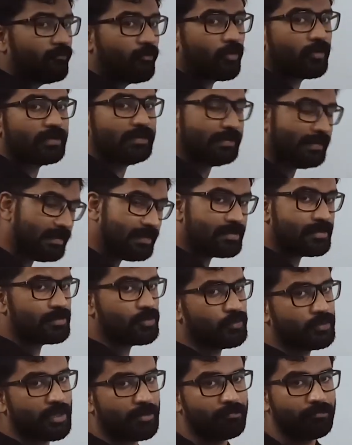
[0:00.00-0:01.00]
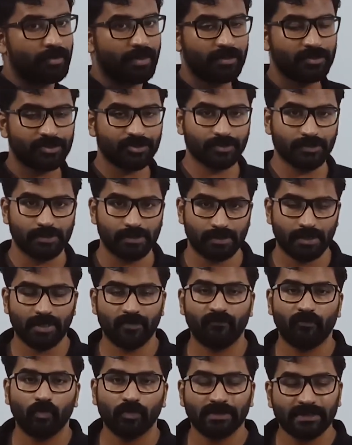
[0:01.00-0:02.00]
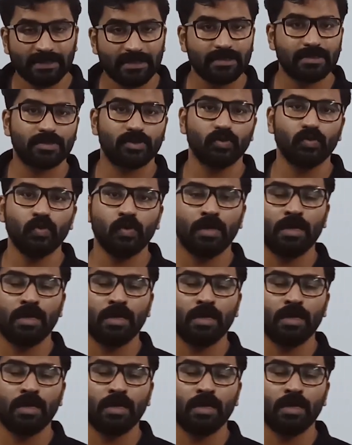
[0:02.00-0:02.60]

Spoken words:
for these two temperatures, right, for these two